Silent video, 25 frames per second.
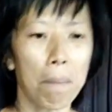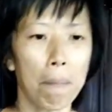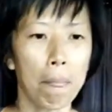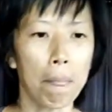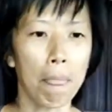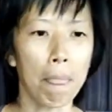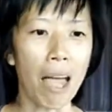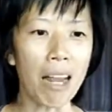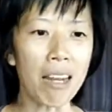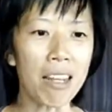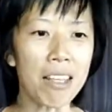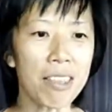
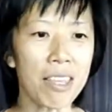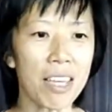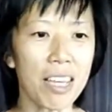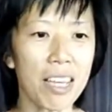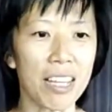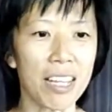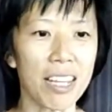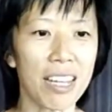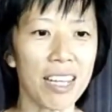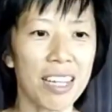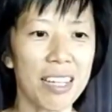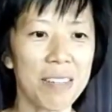
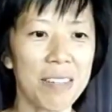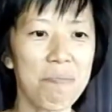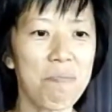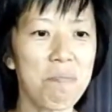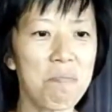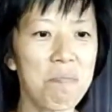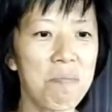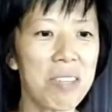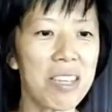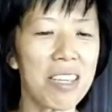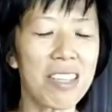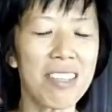anything
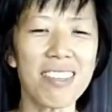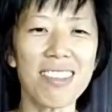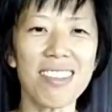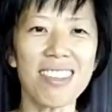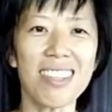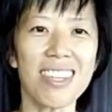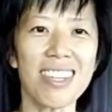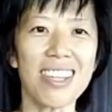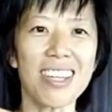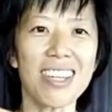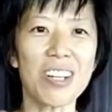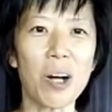in
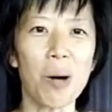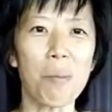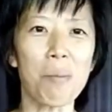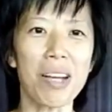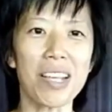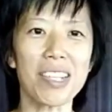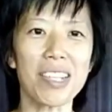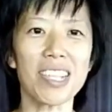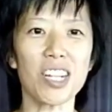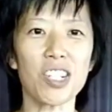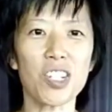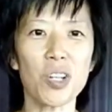the
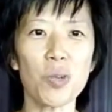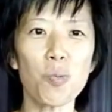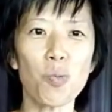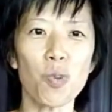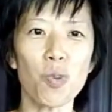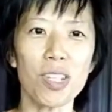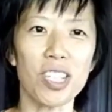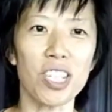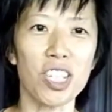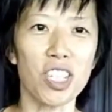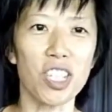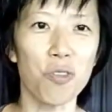comment section
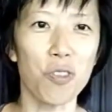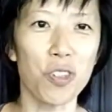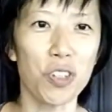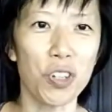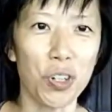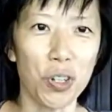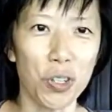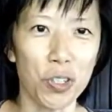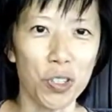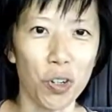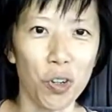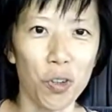once this
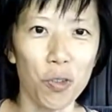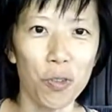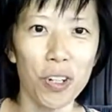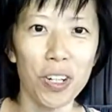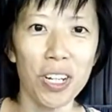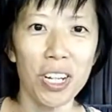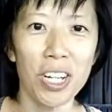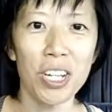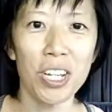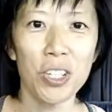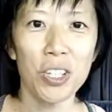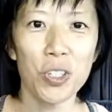video is
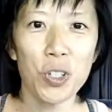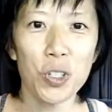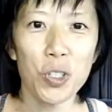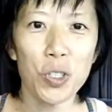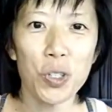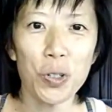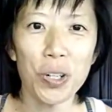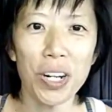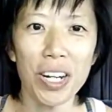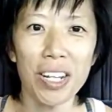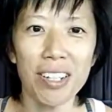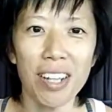over, just
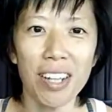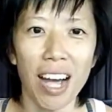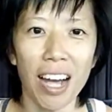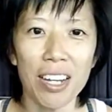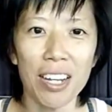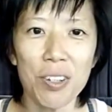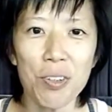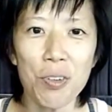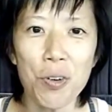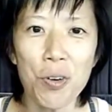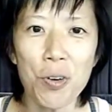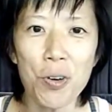so that I
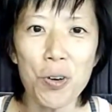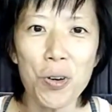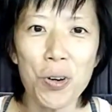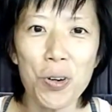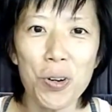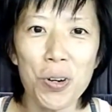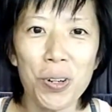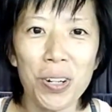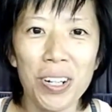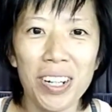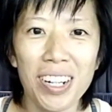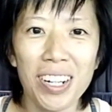
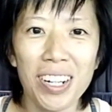know